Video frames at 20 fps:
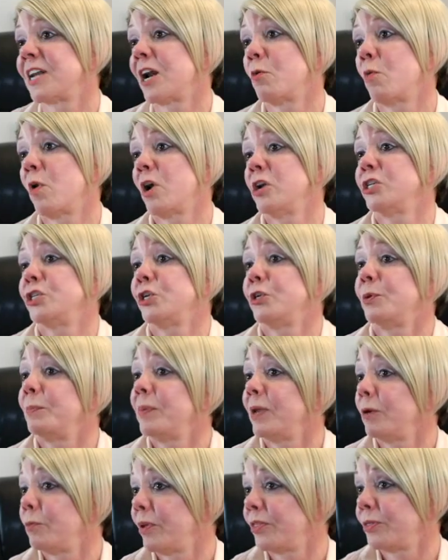I wanted you to
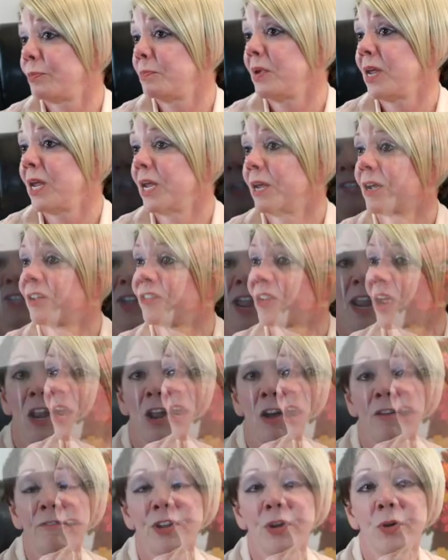be with me because I
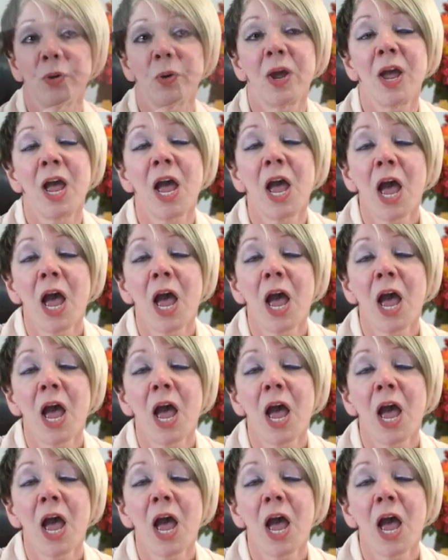love you.